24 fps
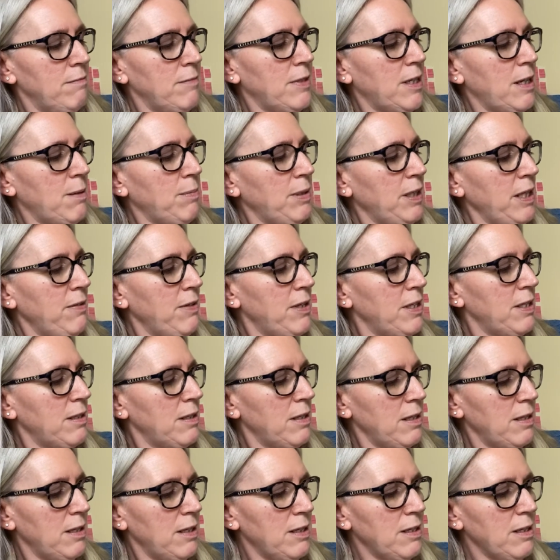believe
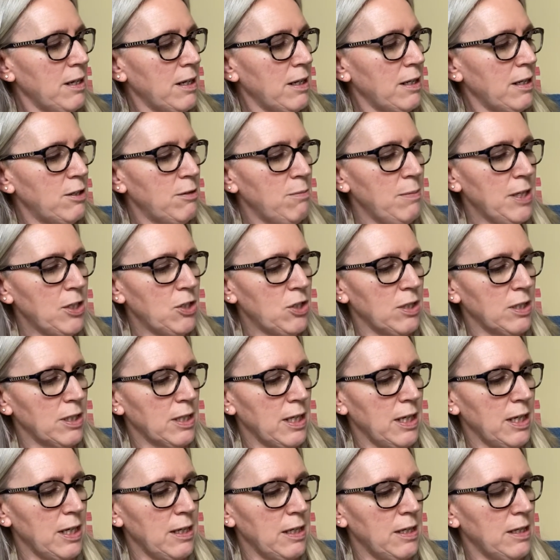it's not a dimensions
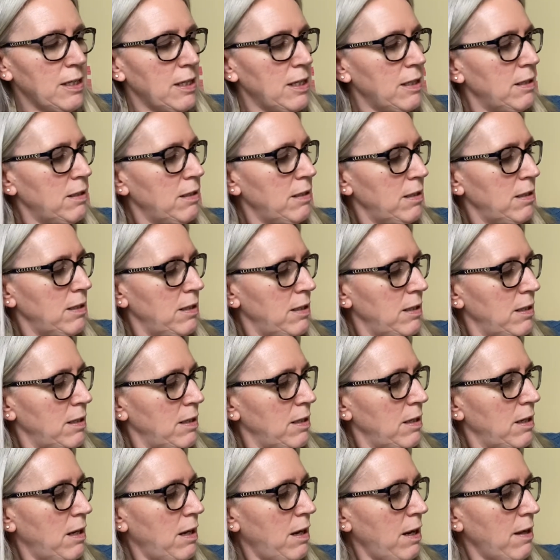kit, is it?
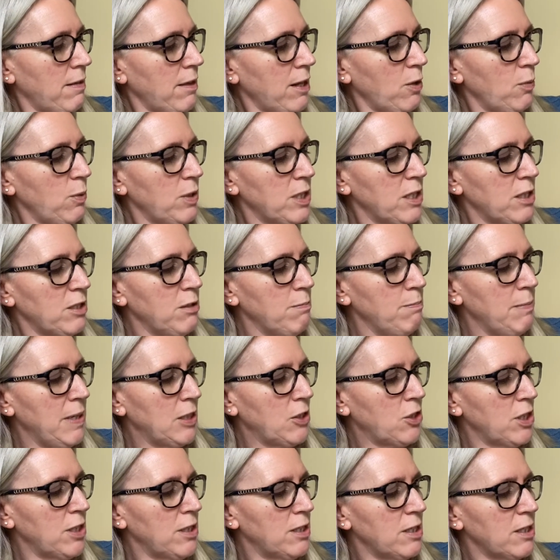I thought it was a
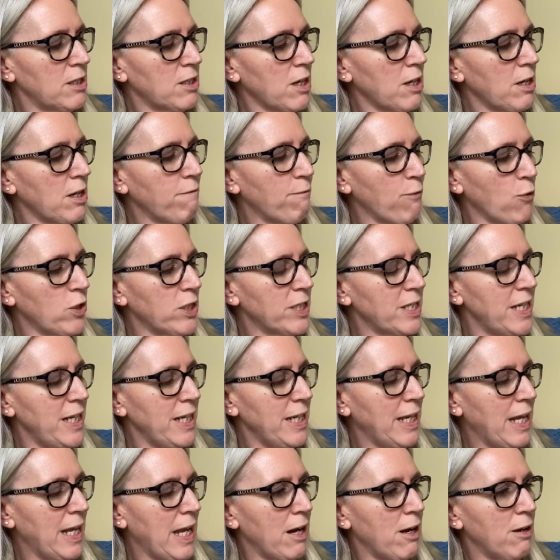dimensions. It's on a 14
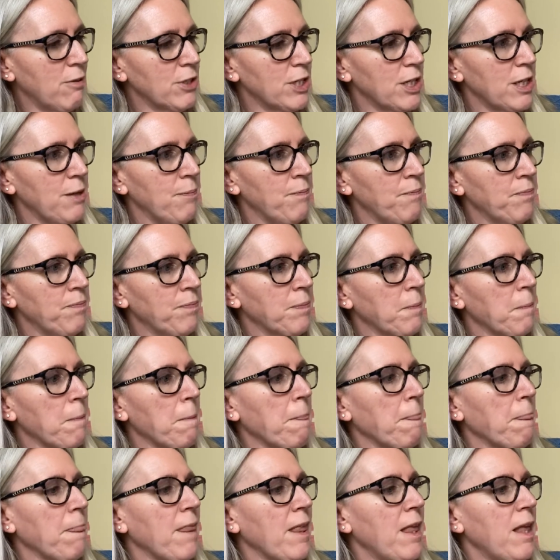count.
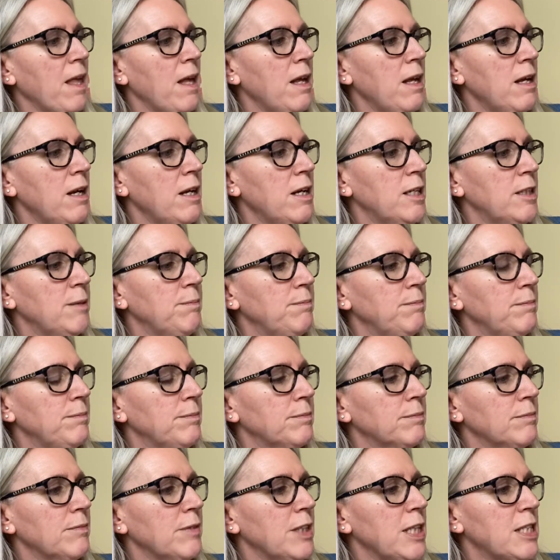
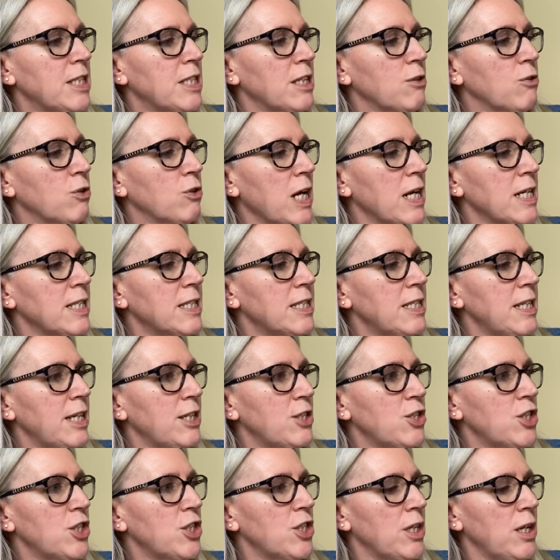It's a cross
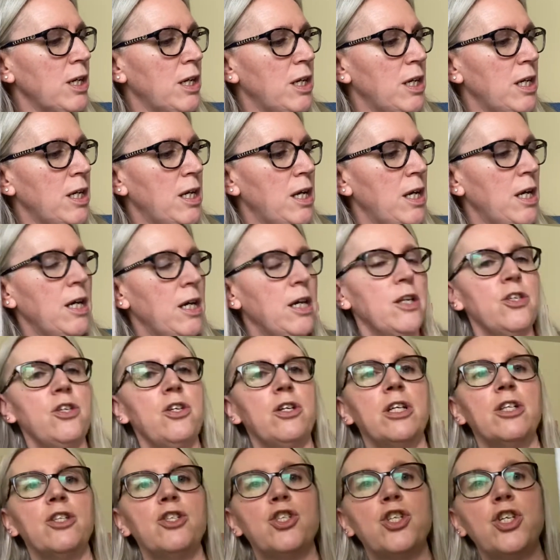stitch. You
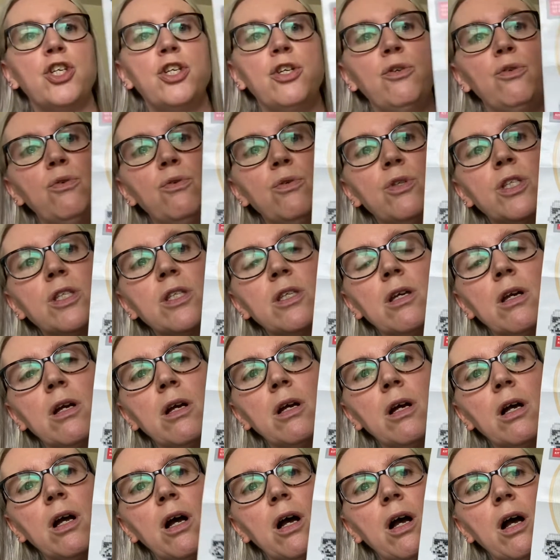can choose
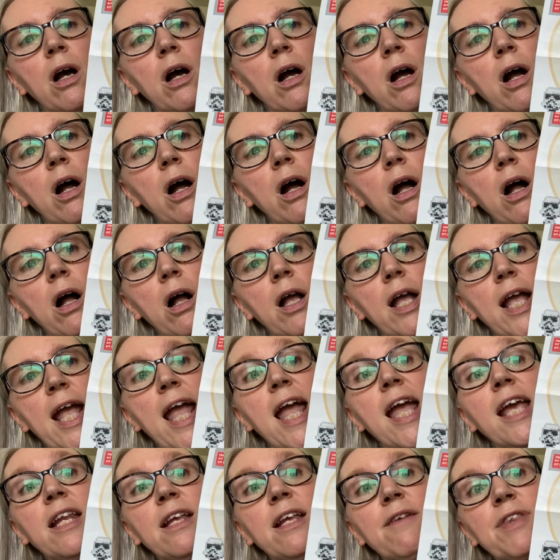
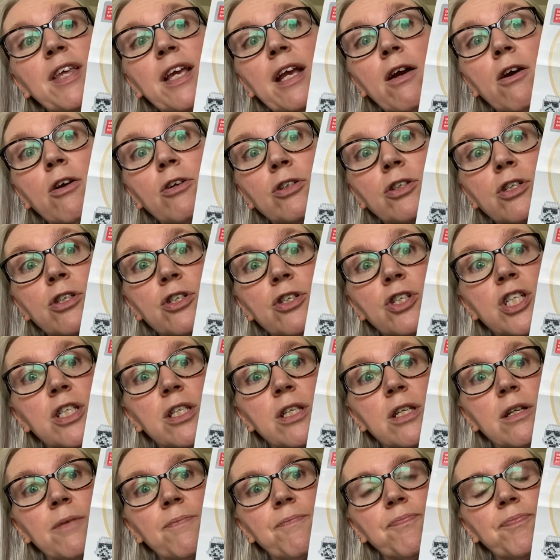any of the characters.
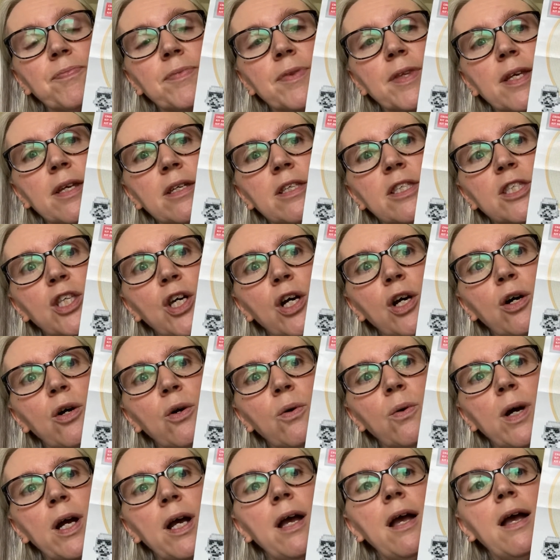
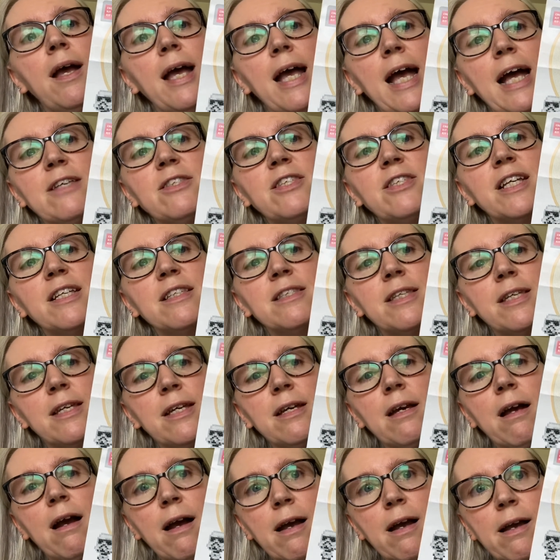So as you can
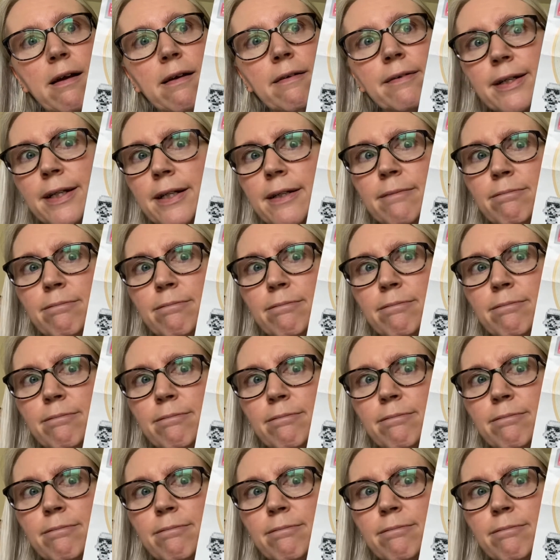see, I already